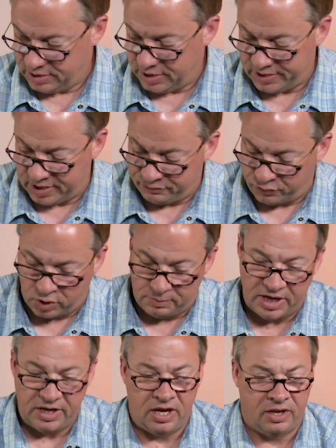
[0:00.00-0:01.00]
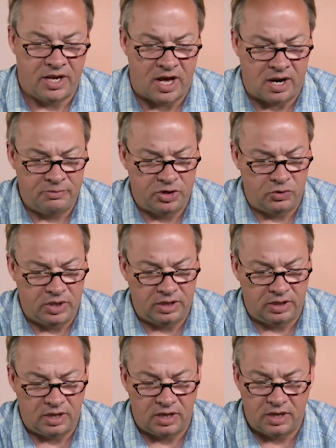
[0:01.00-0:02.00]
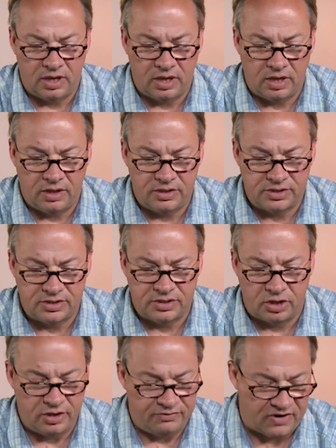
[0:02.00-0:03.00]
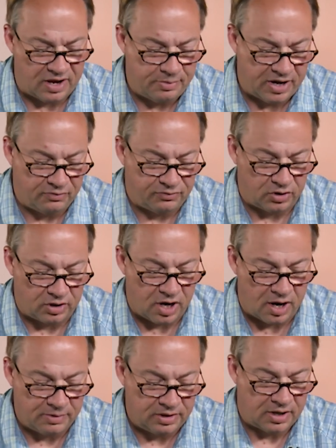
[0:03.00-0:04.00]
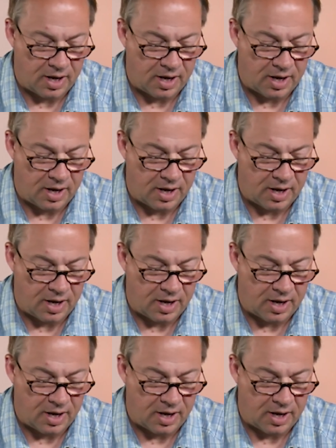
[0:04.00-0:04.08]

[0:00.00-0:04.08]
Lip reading: And then for my nail knot, I'm doing, this is 35-pound fluorocarbon.